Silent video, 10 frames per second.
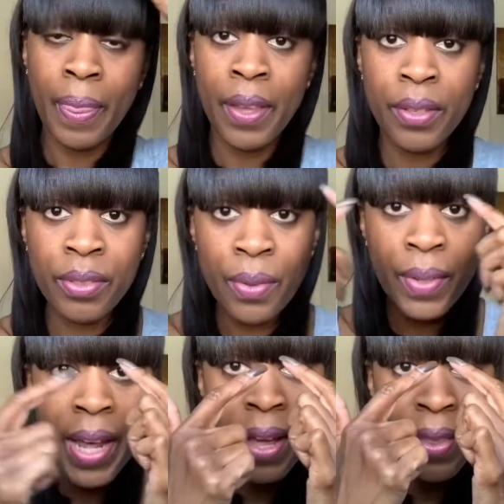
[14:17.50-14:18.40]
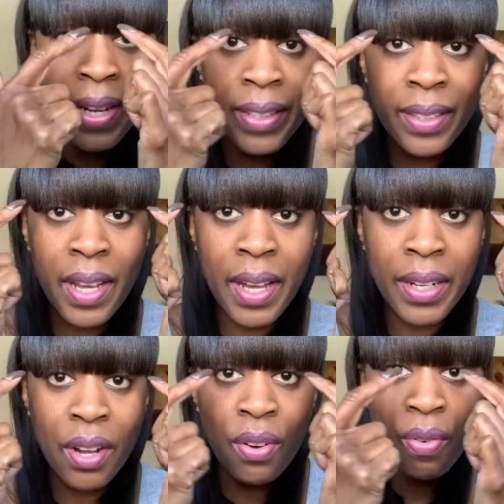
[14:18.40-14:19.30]
so now that it's cut
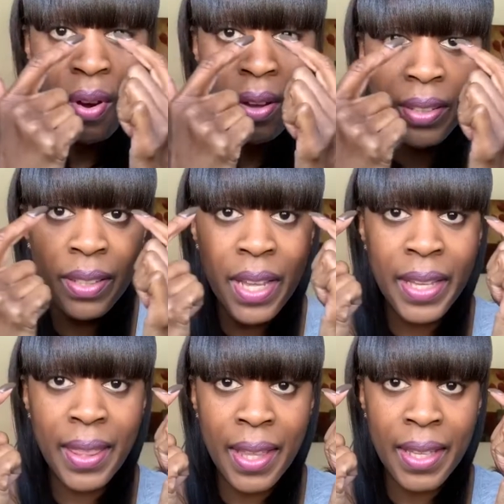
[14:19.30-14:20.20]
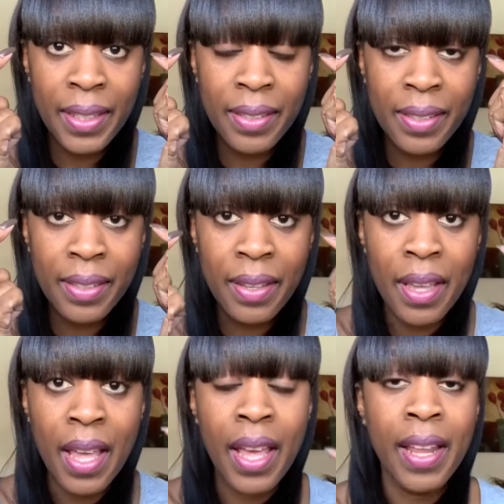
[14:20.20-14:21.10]
across like this,
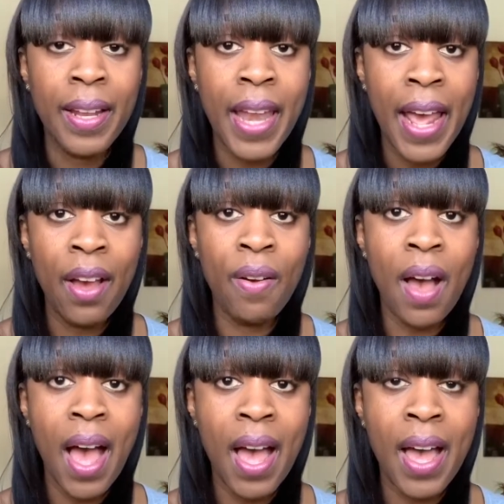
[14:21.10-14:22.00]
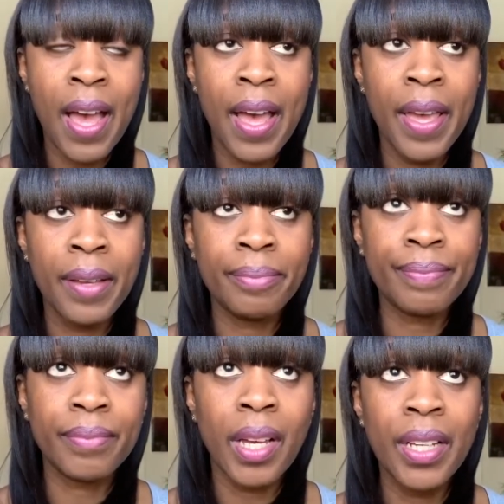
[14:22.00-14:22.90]
now I
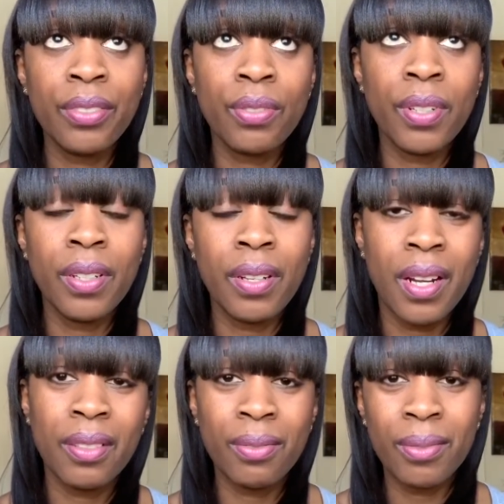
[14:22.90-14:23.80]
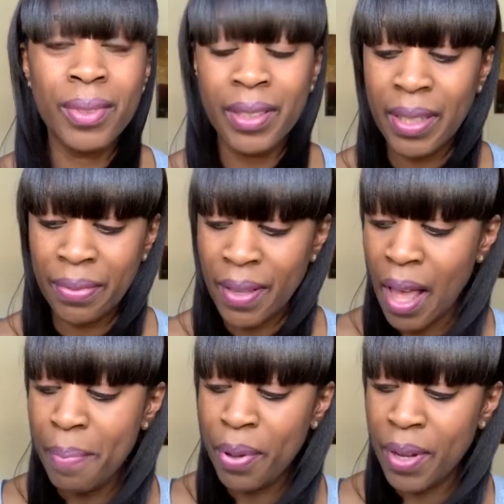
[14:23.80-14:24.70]
sort of, I don't want to say, I
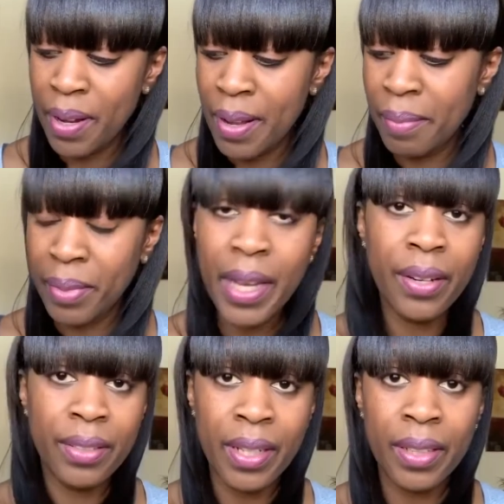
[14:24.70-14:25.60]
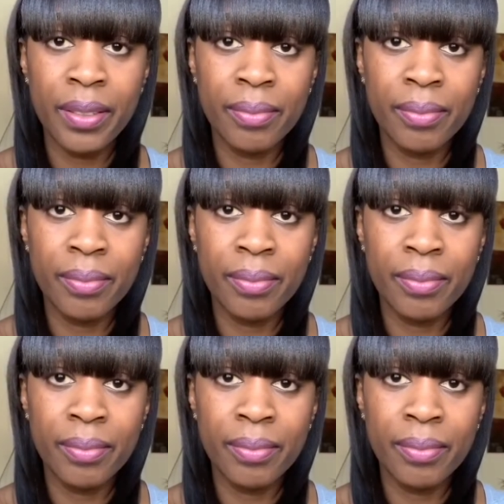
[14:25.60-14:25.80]
put layers in it.